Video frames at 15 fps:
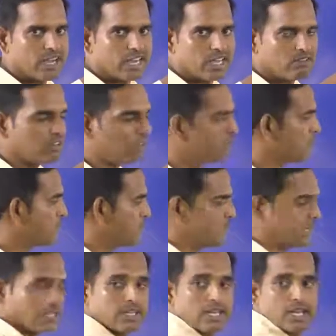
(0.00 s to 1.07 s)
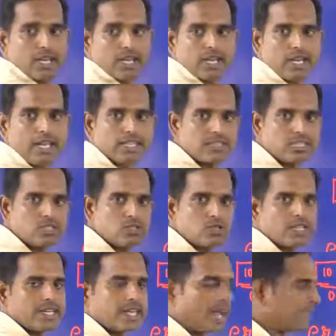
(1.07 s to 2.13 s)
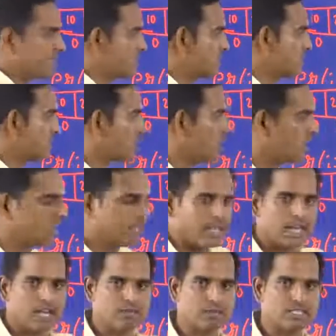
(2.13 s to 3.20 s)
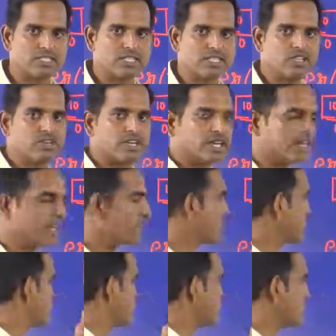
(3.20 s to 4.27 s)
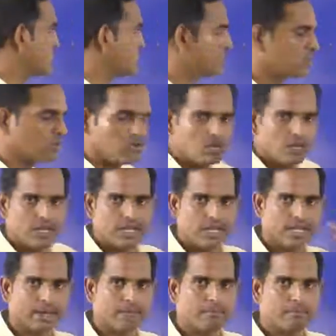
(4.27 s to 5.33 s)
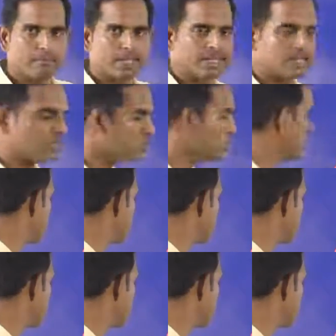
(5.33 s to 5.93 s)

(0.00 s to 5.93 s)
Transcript: value will be printed. Like this, you can access all the elements in your array from 0 to n minus